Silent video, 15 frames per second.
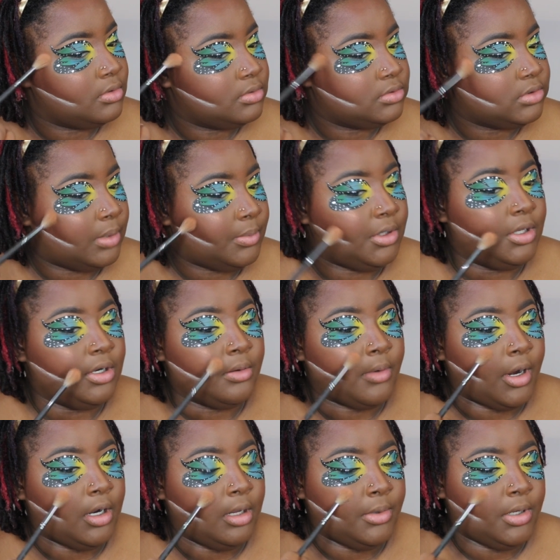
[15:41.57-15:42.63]
So I'm gonna get it
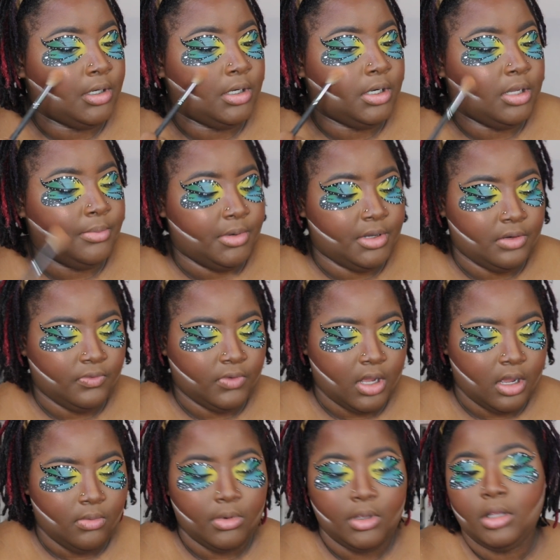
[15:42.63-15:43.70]
right under that
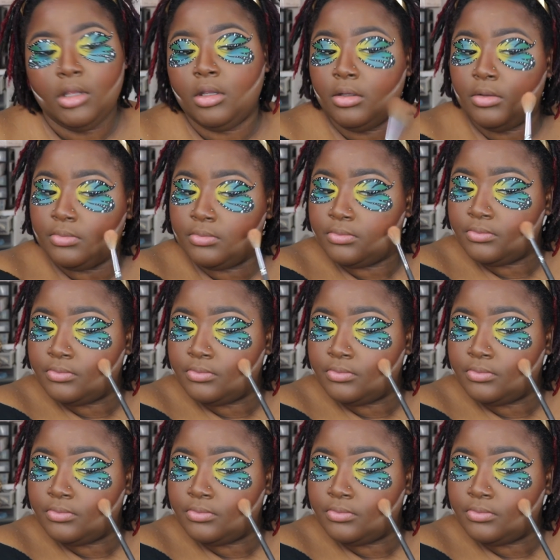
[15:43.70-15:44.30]
butterfly wing.